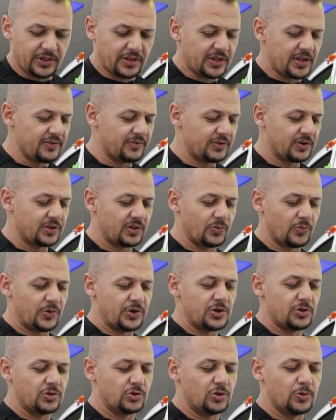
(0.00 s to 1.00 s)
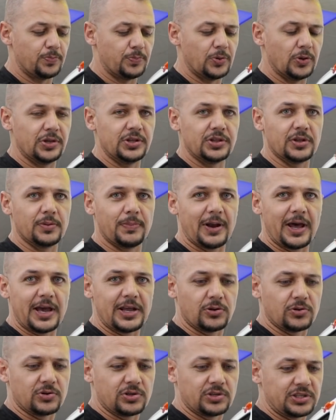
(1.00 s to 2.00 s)
Even when you do pull in the
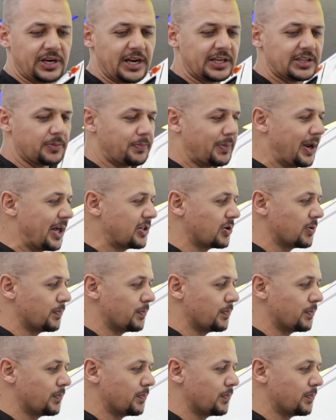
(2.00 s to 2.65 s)
blade or retract the blade